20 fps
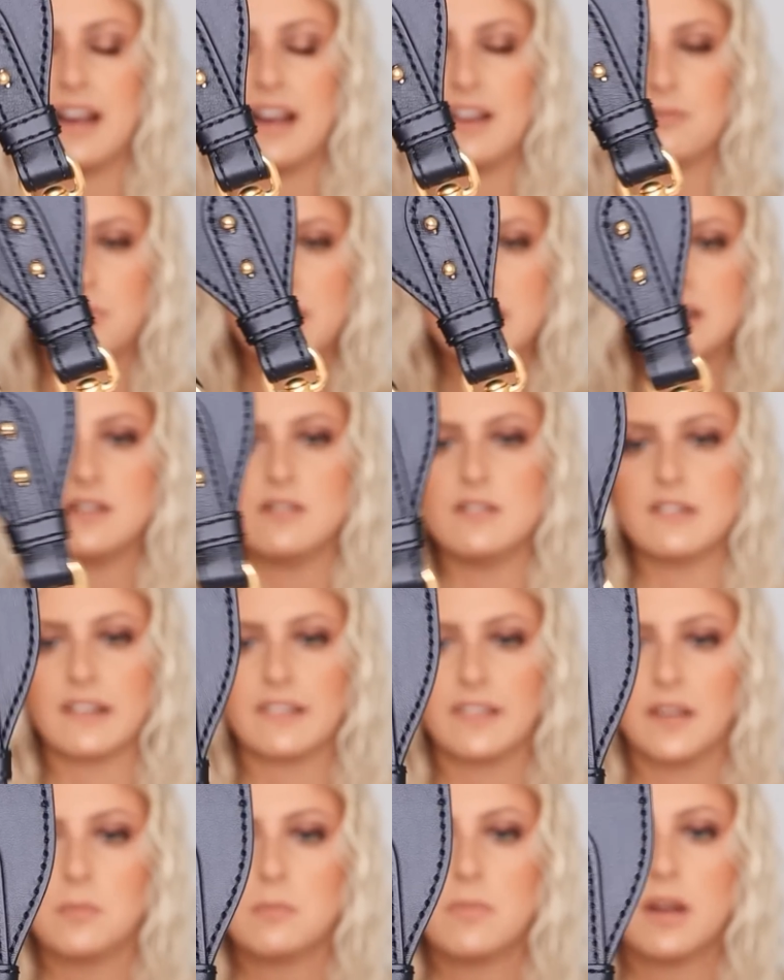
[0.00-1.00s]
I have been
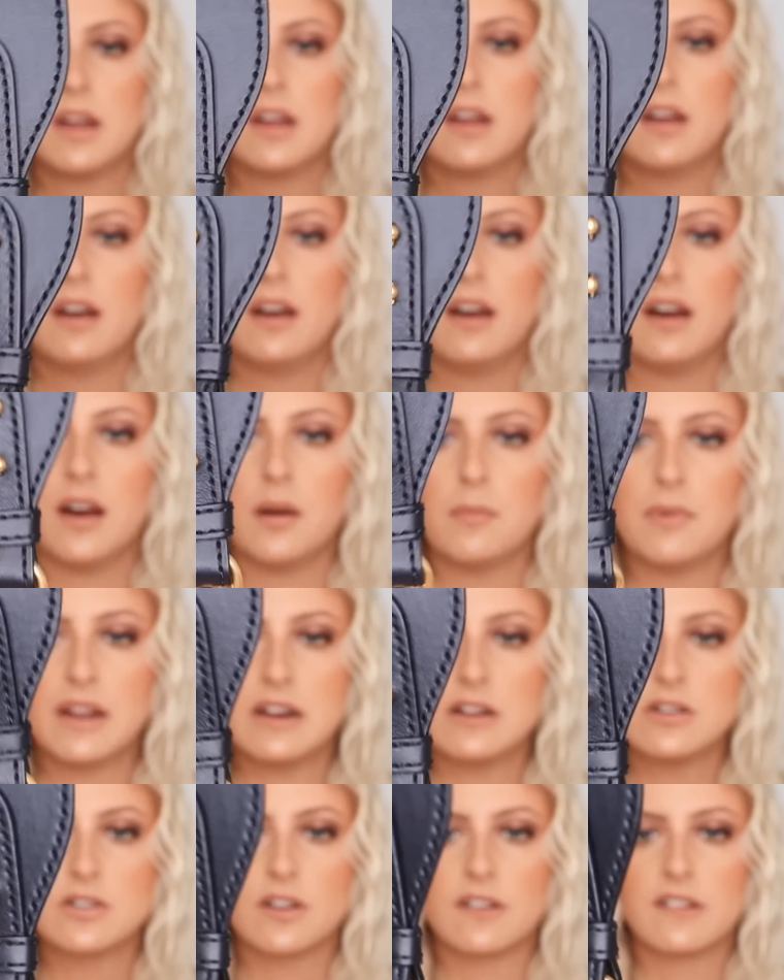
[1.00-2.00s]
using them. Um,
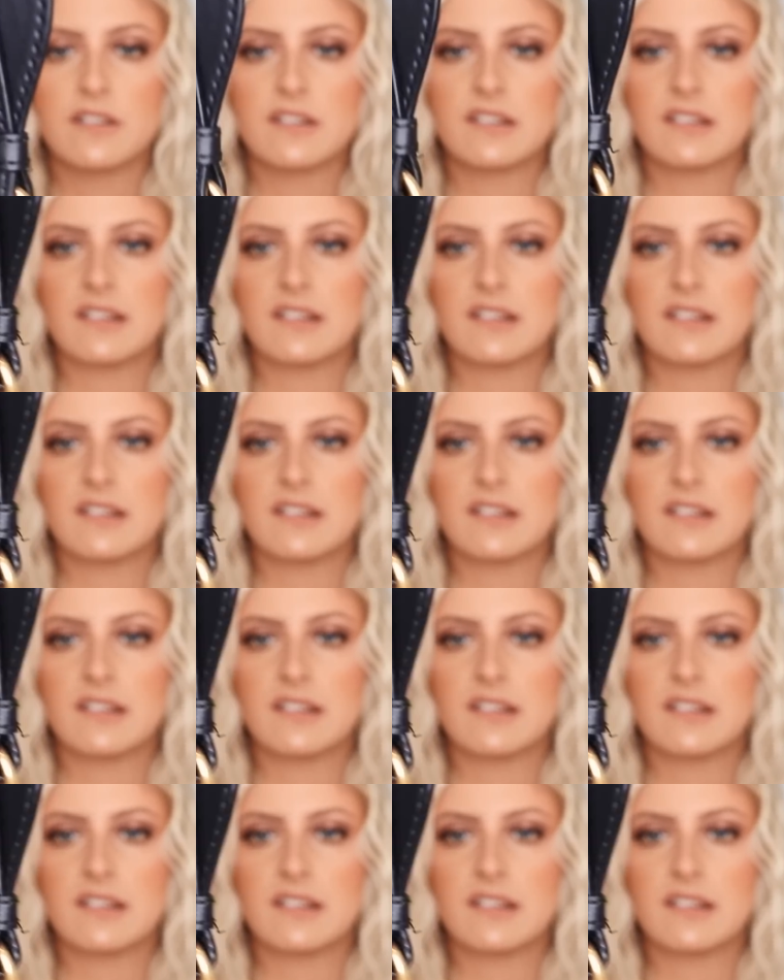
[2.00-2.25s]
it does